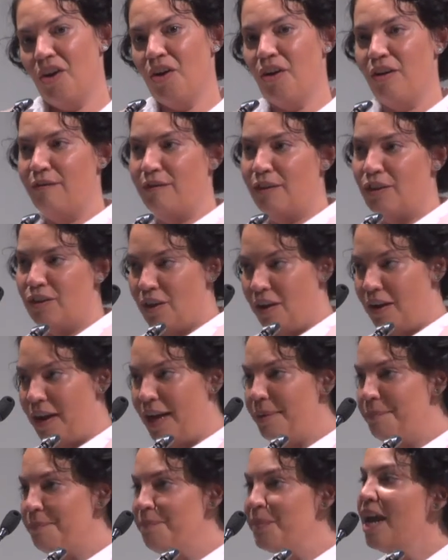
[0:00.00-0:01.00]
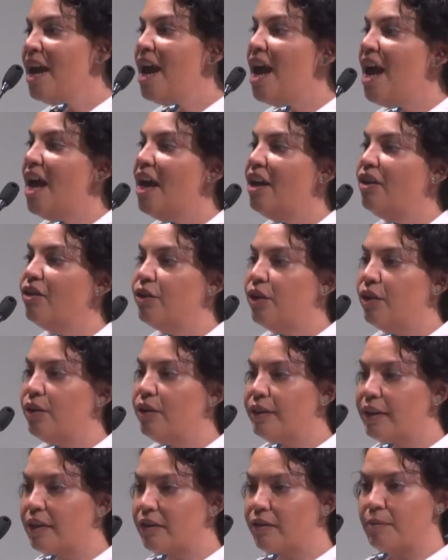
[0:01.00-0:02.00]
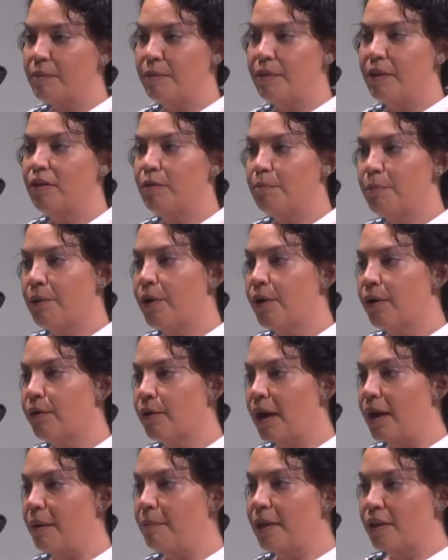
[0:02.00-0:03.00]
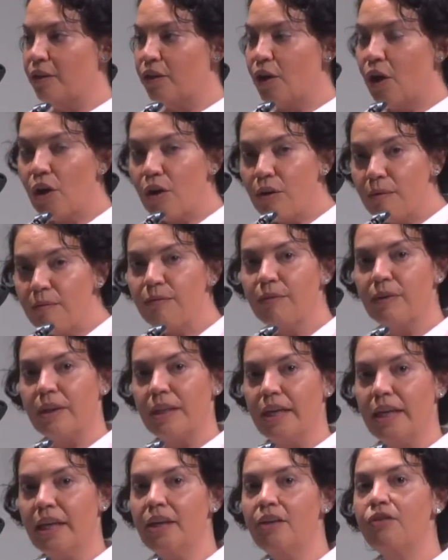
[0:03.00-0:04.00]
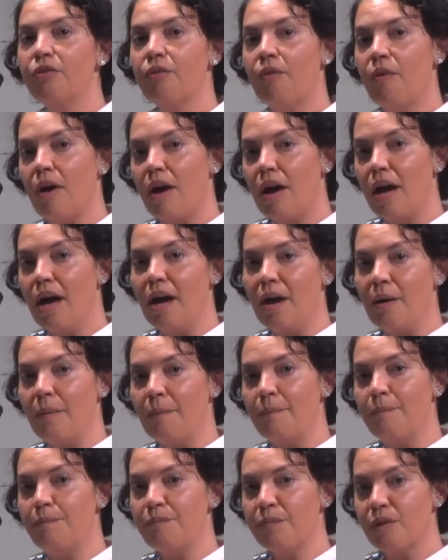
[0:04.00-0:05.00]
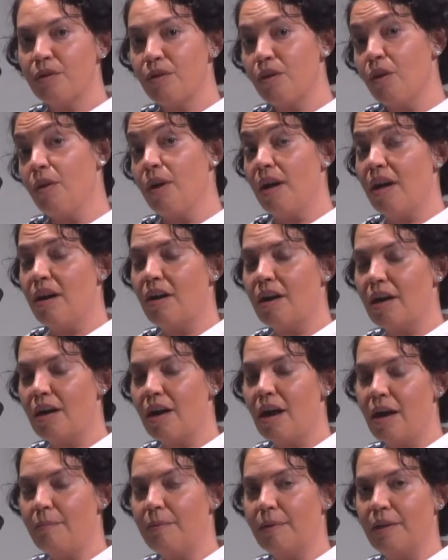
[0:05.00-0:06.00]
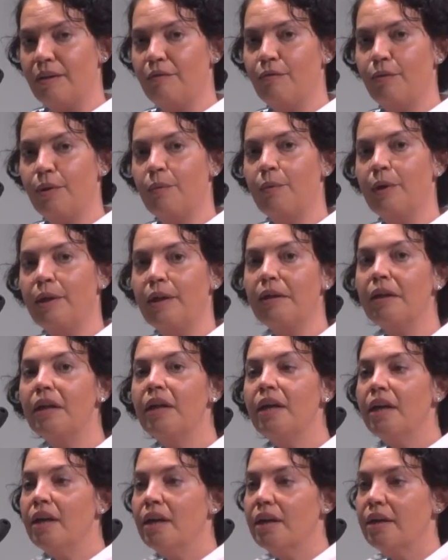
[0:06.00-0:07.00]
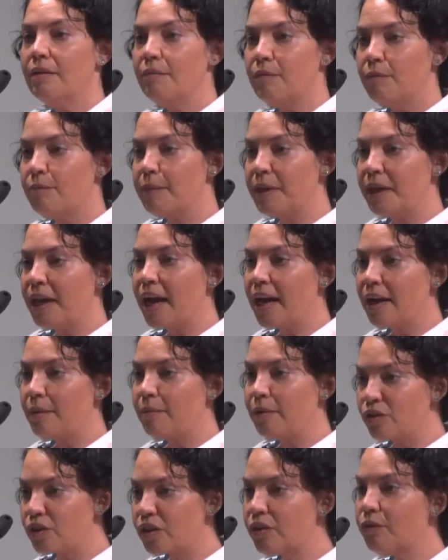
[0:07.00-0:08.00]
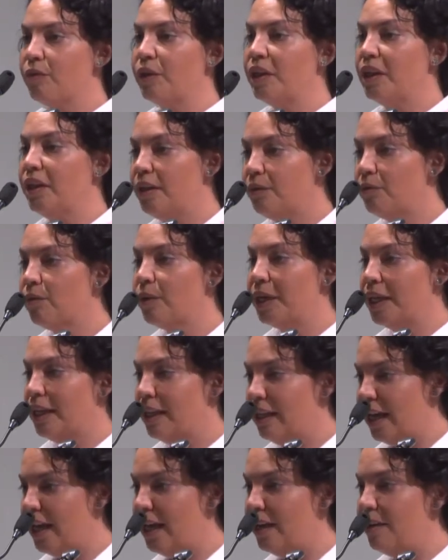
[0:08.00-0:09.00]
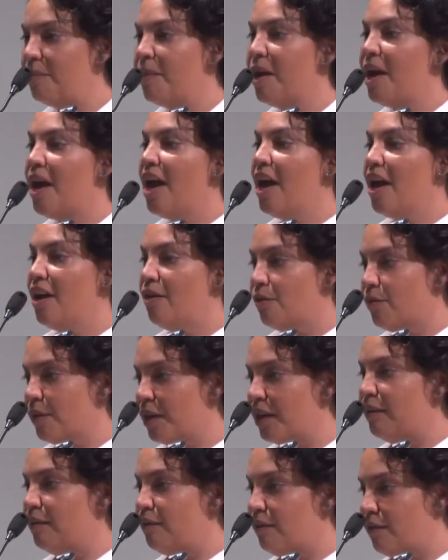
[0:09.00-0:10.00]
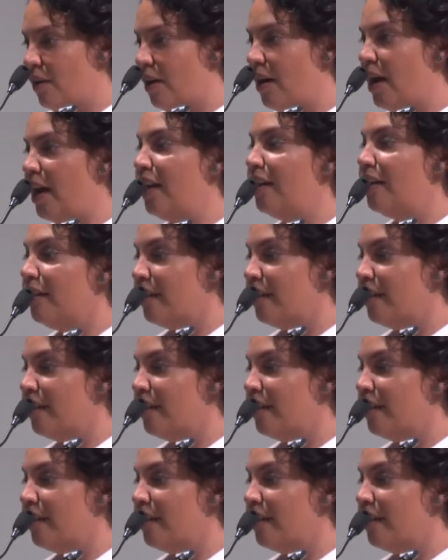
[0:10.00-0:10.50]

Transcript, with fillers: over time and so this this program is hopefully, um, you know, and I, I believe we will be able to really reclaim and redefine